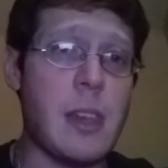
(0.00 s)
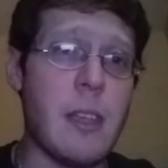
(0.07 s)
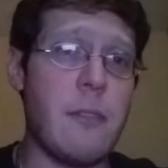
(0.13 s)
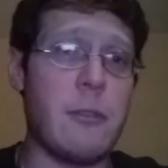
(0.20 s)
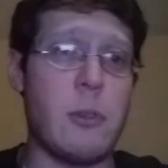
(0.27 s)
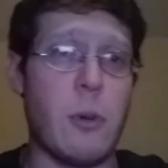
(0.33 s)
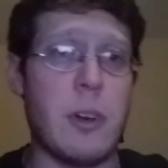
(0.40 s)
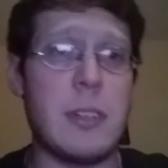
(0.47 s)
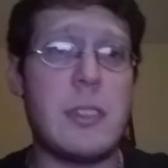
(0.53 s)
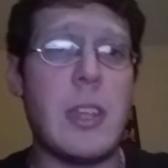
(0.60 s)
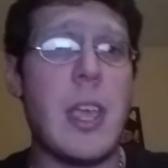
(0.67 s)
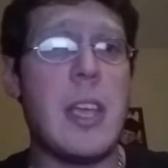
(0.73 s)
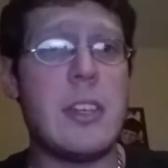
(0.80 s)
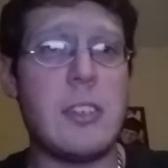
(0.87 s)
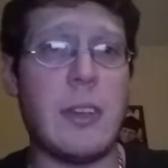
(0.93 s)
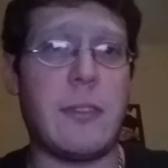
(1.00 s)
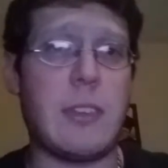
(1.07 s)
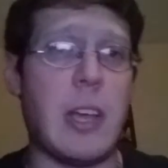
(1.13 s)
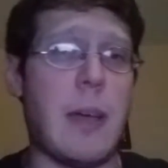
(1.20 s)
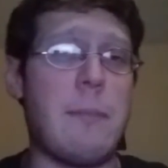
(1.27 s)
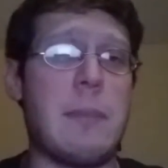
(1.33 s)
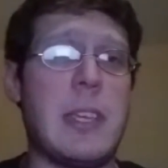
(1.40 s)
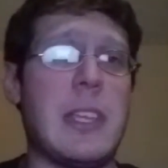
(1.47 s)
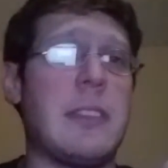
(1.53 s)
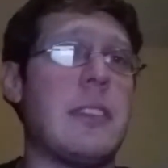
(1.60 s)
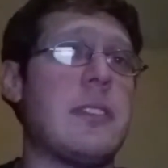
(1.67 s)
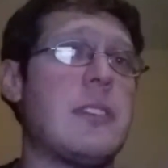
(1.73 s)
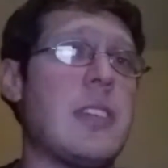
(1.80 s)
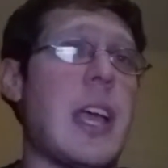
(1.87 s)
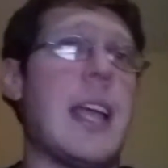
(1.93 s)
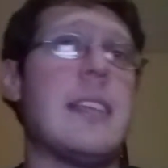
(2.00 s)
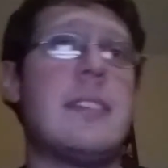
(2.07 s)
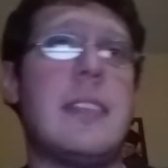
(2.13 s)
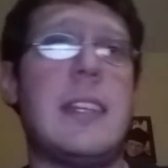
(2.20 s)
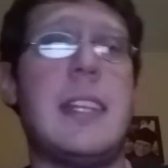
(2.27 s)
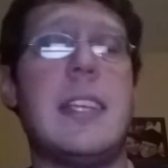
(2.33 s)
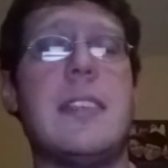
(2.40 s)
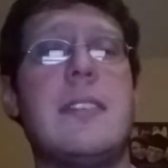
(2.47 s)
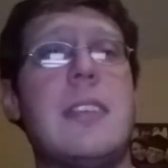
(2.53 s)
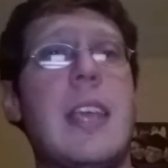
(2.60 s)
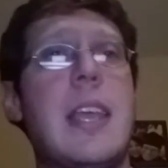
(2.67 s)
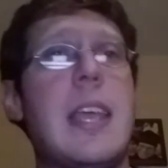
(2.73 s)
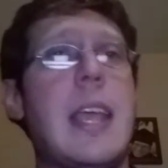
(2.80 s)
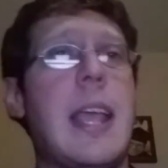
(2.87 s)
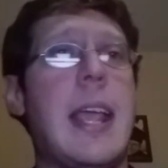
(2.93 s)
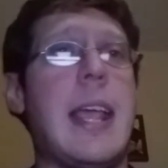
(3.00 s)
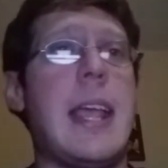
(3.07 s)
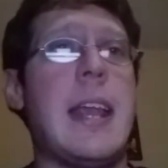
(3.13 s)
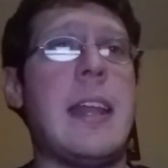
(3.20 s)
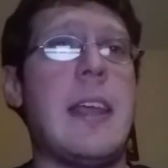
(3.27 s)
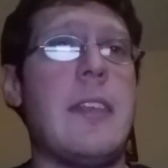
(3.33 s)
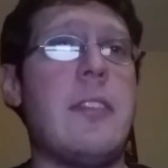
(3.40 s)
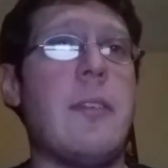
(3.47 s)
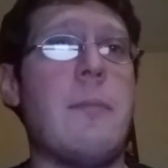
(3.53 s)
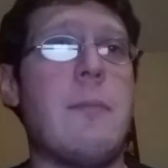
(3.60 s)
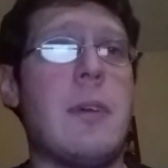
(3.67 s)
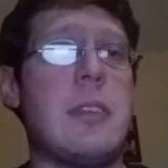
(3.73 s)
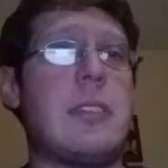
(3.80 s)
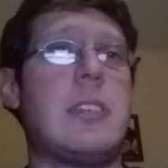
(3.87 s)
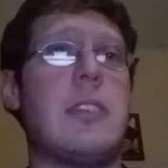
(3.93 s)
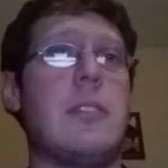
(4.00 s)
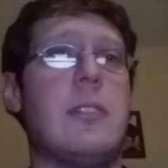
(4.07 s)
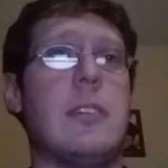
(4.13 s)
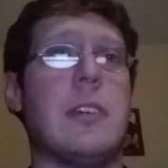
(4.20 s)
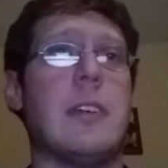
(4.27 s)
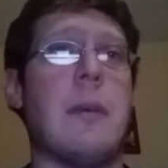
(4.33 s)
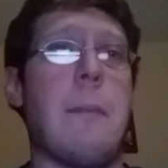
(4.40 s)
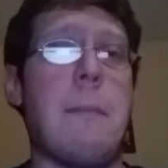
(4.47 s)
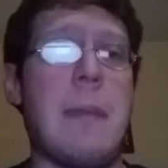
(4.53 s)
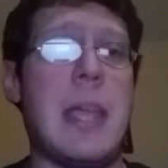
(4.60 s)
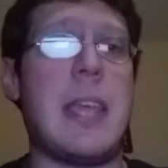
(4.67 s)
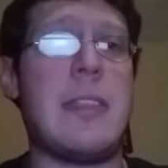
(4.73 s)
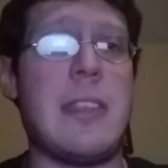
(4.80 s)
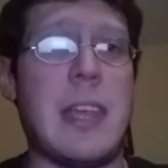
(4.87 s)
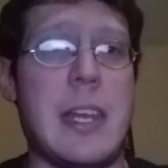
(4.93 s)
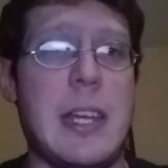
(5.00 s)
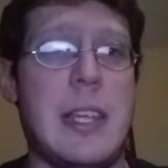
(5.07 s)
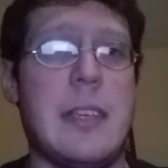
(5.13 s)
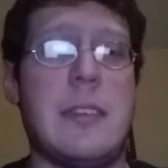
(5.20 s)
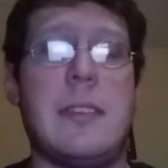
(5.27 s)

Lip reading: Of course, Jeff Cobb being the size that he is and the muscular man that he